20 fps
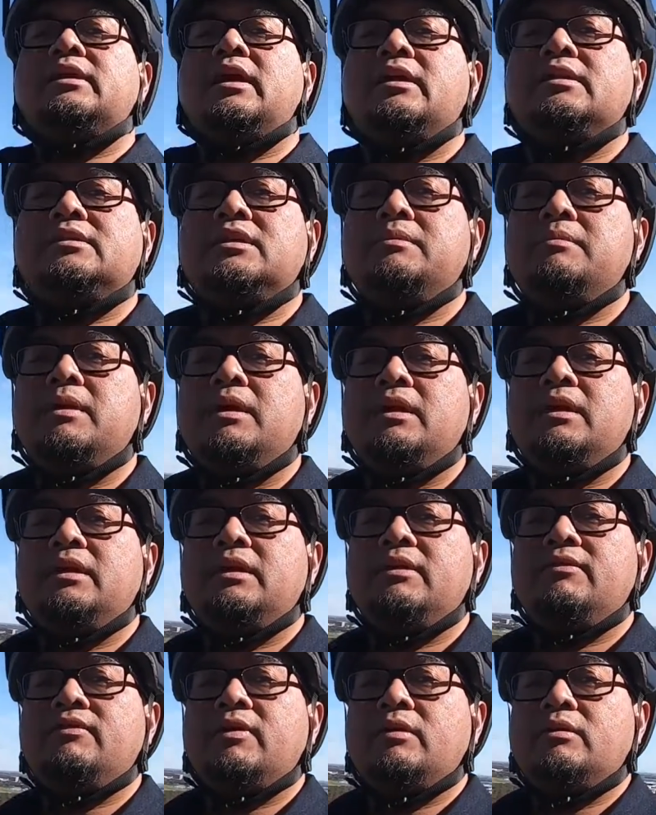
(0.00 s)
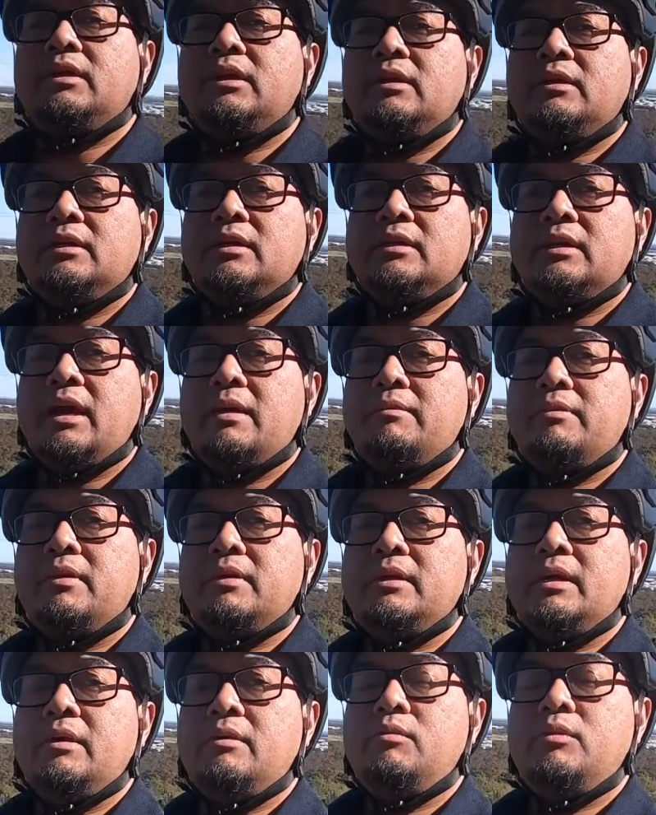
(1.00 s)
and similarly if I tilt the camera
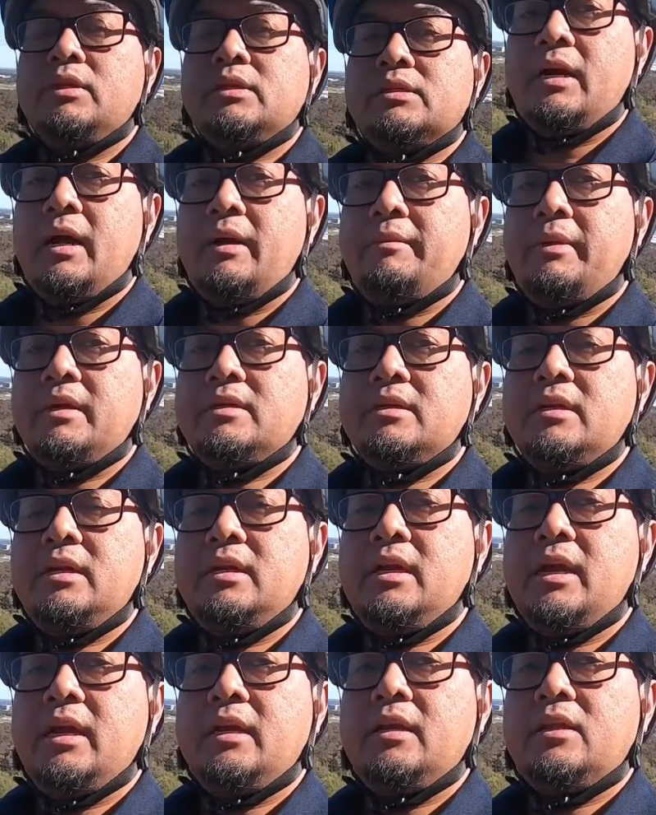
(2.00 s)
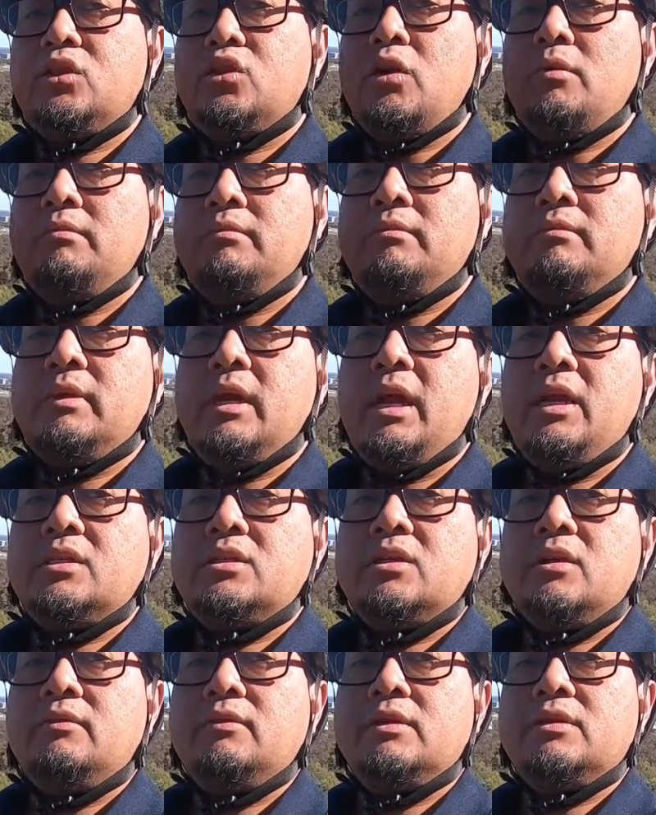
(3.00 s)
downwards, I'm actually at the top
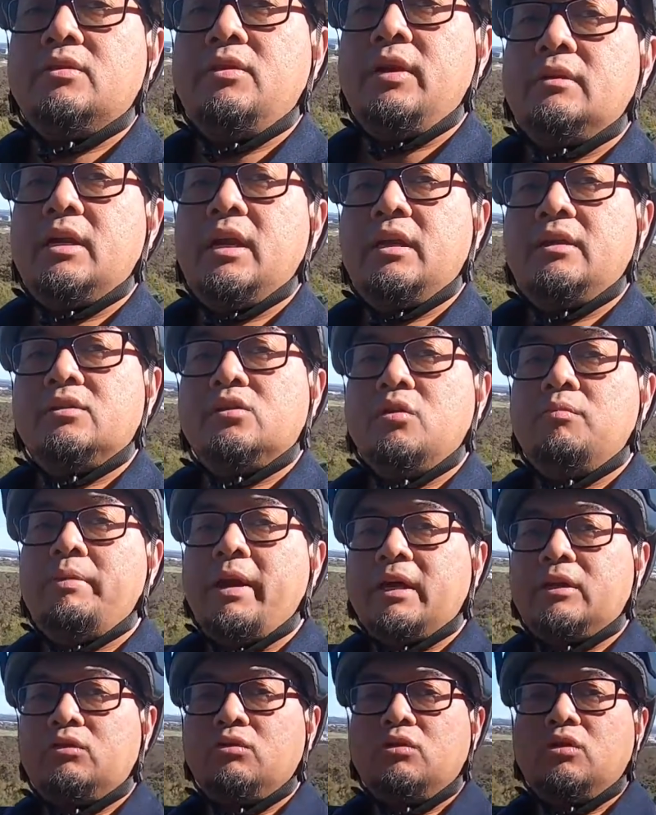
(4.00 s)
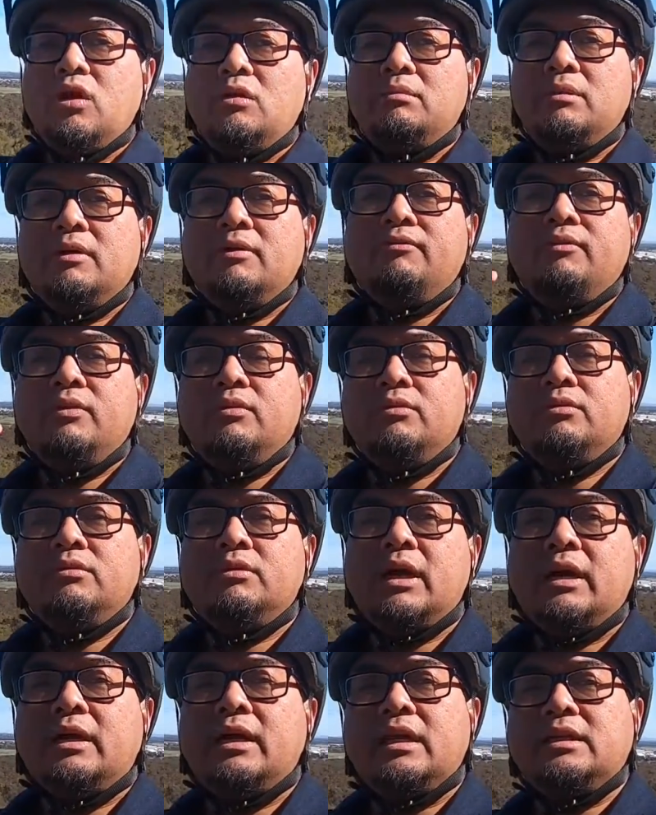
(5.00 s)
edge of the screen. Okay, so back to normal view,
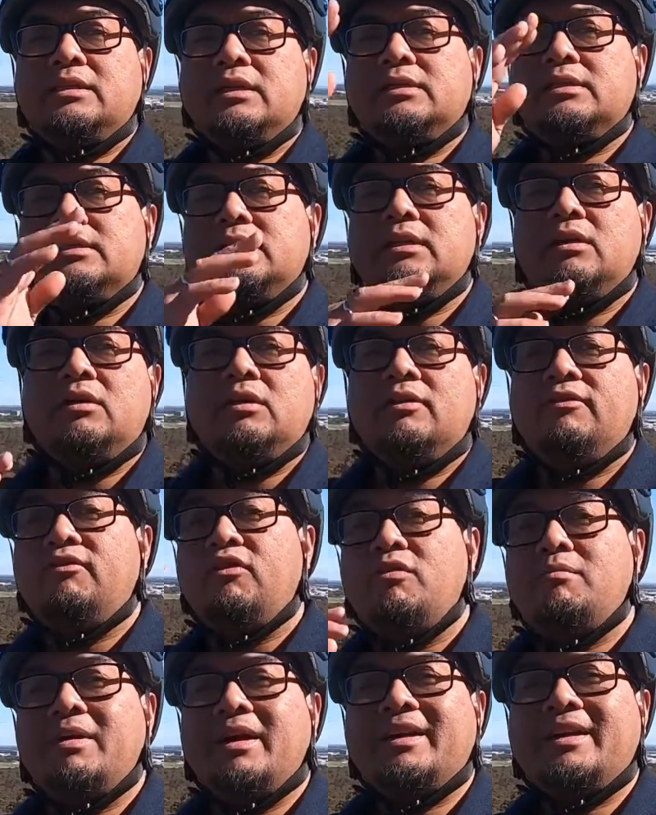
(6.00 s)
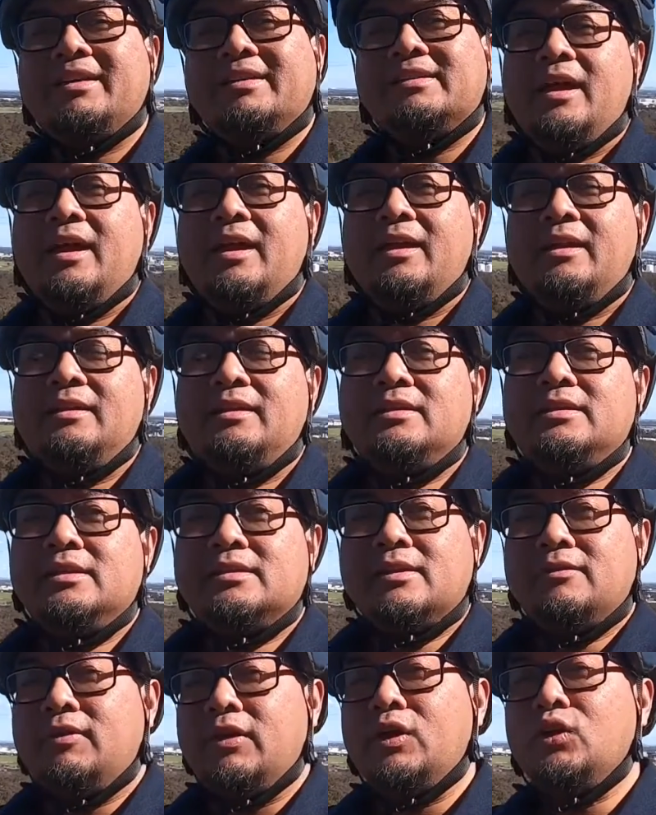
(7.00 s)
I can actually see all the four markers, and this
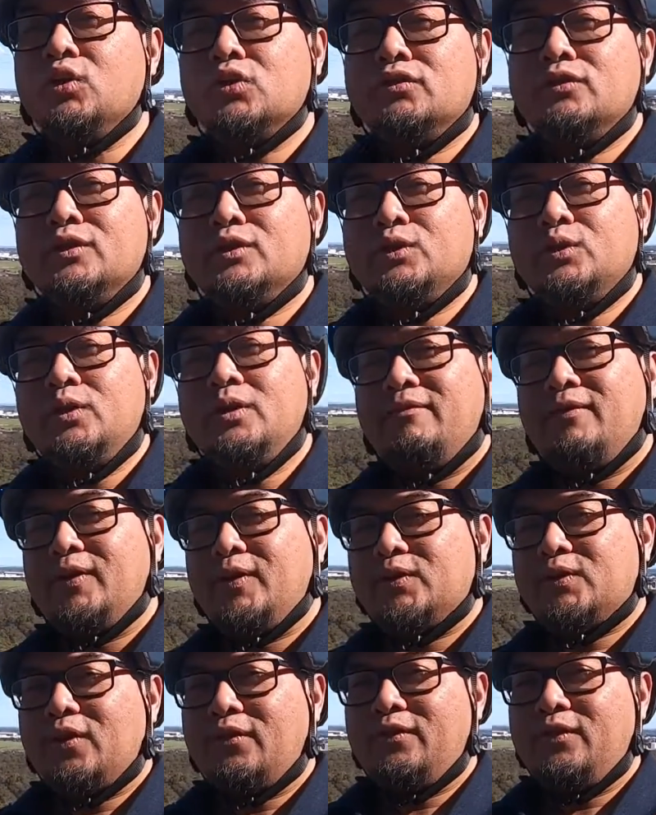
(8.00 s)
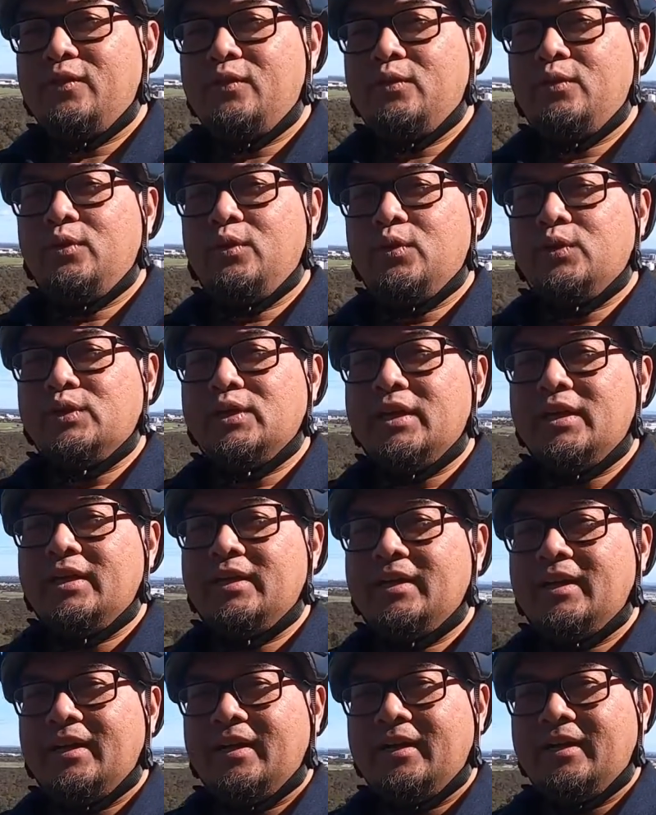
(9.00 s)
is a very useful tool for those of you who are
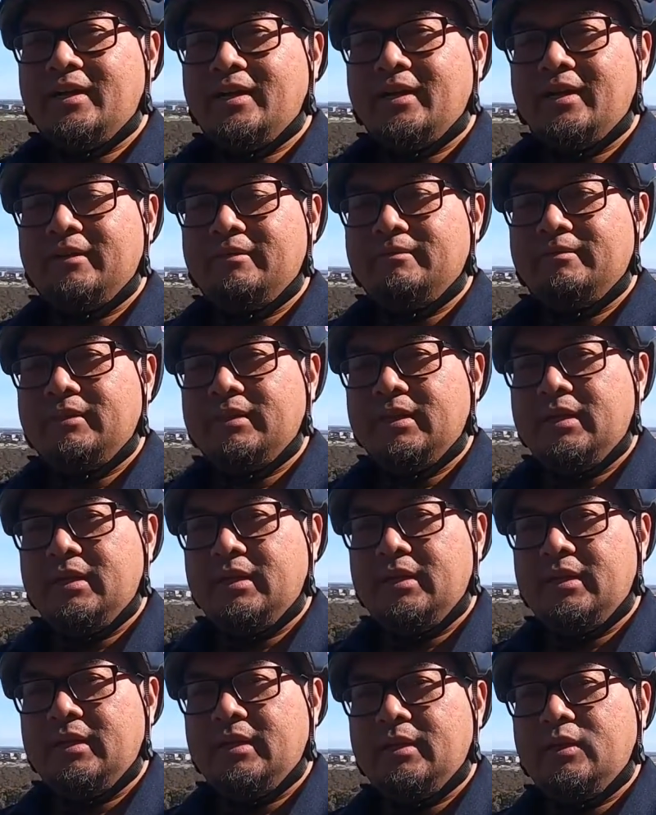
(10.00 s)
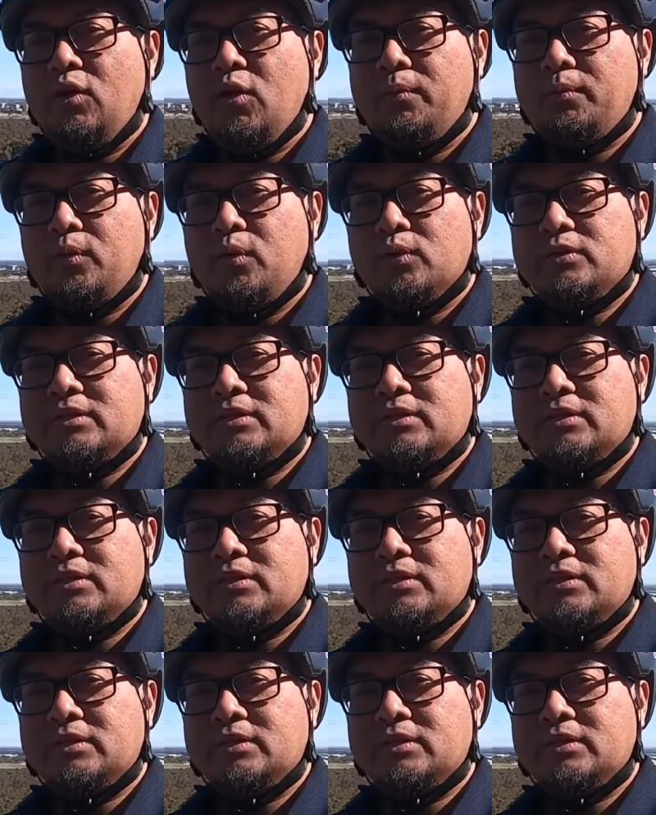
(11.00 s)
using the GoPro